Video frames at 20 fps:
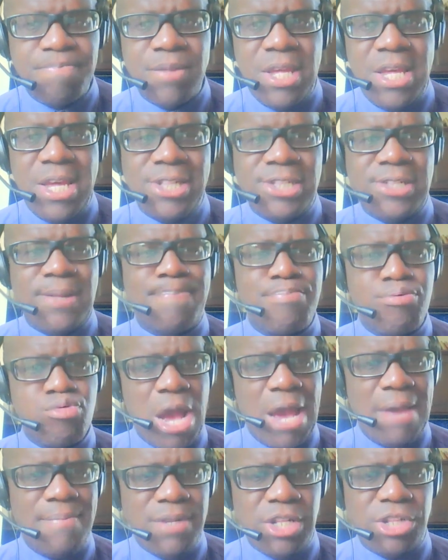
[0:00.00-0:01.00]
He is the
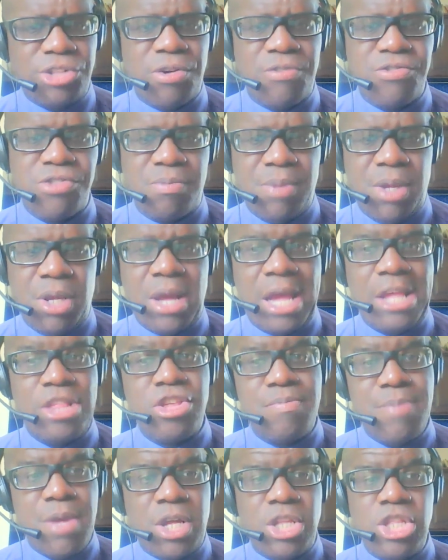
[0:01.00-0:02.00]
prime minister of Jamaica, and
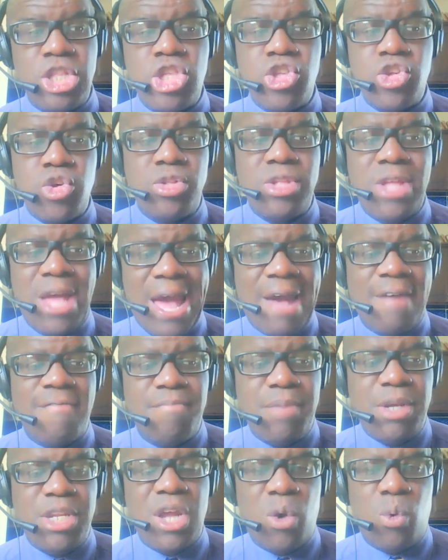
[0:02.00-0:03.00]
Jamaicans should
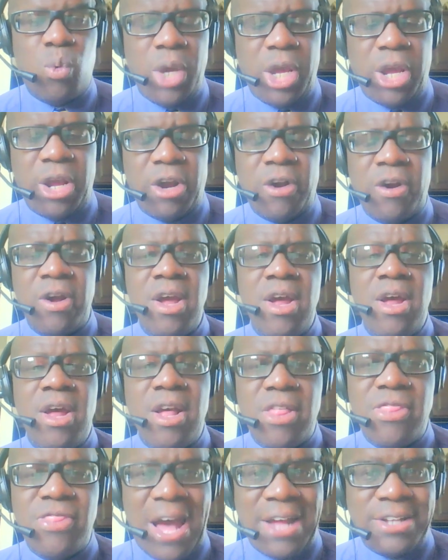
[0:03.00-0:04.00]
have been aware
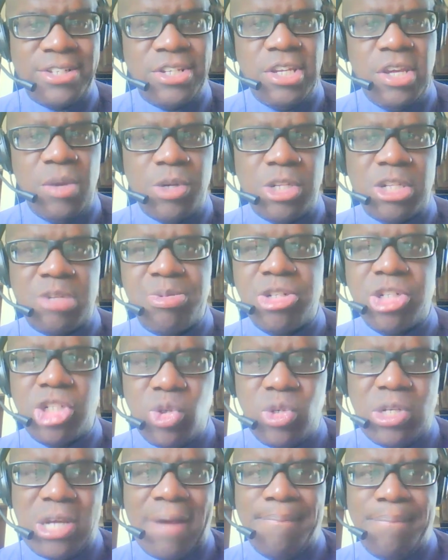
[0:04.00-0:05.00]
that he was
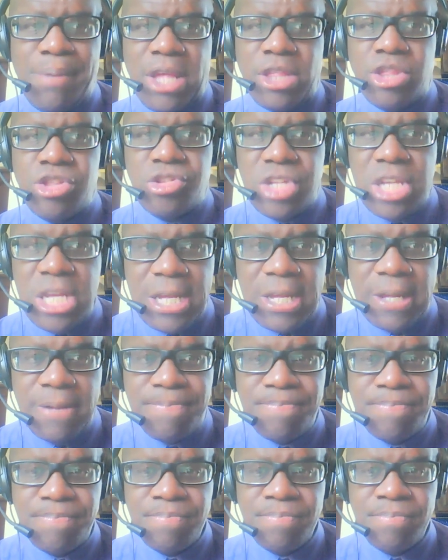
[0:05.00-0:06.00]
pursuing a PhD,
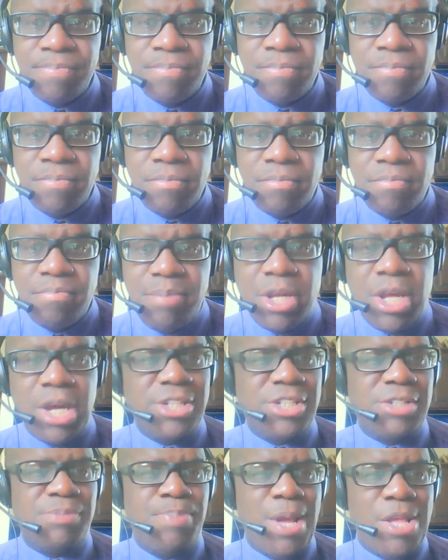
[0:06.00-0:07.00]

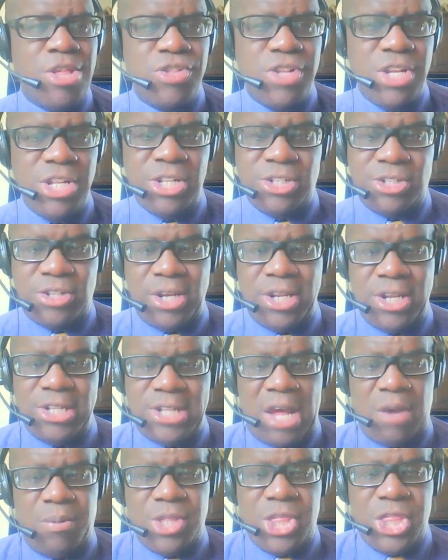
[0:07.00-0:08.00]
because PhD
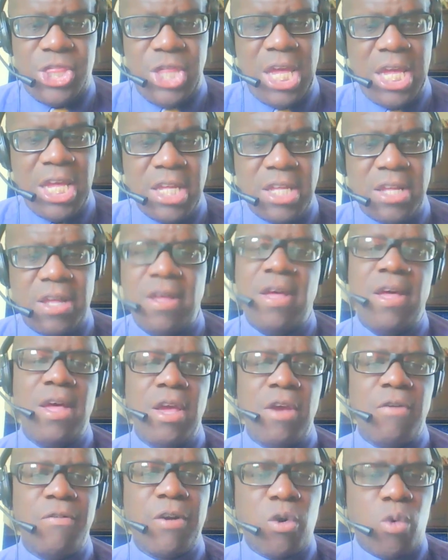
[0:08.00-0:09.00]
studies, I would think,
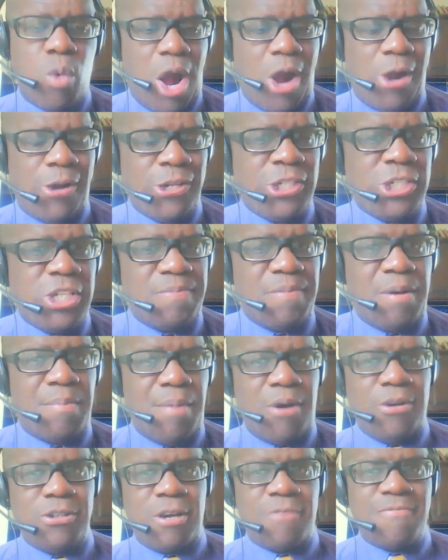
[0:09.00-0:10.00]
requires some
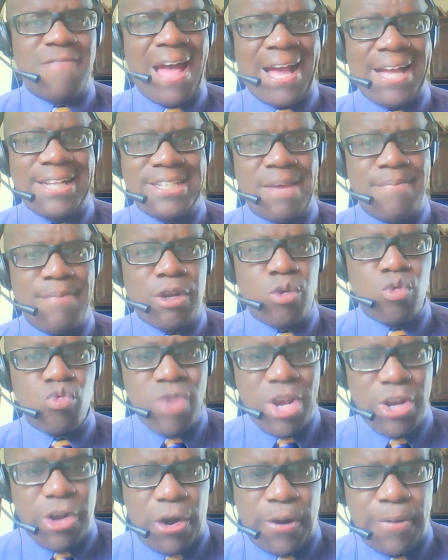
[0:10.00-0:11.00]
amount of academic
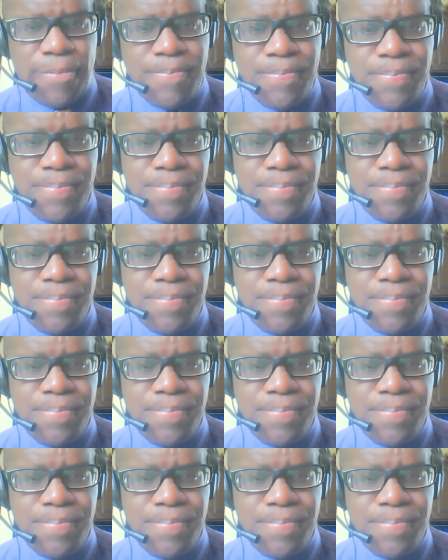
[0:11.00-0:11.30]
rigor.